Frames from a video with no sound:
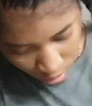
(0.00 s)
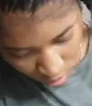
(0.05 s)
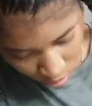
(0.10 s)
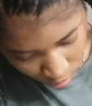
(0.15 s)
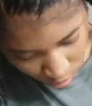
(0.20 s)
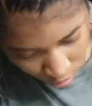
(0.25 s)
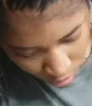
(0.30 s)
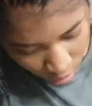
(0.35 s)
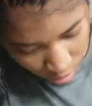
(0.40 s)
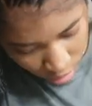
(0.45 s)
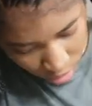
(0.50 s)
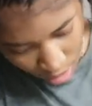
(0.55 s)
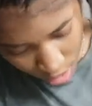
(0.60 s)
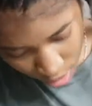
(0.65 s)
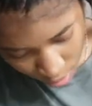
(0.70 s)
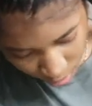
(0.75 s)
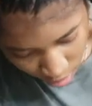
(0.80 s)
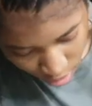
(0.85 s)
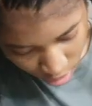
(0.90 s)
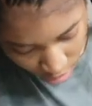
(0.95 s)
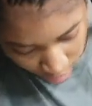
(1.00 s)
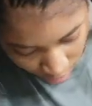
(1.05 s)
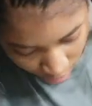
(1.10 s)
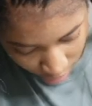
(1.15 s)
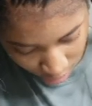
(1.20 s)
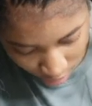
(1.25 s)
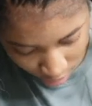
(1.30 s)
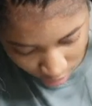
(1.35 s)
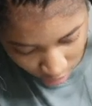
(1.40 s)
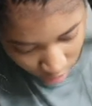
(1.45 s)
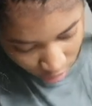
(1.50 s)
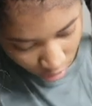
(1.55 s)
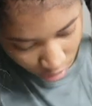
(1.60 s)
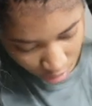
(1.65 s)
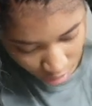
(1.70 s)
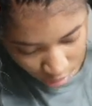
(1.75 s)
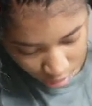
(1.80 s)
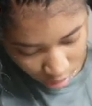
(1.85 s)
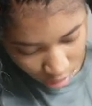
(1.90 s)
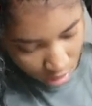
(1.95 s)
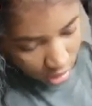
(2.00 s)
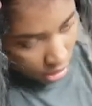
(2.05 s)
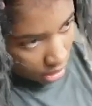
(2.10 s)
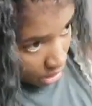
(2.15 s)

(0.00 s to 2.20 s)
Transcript: that top piece of hair to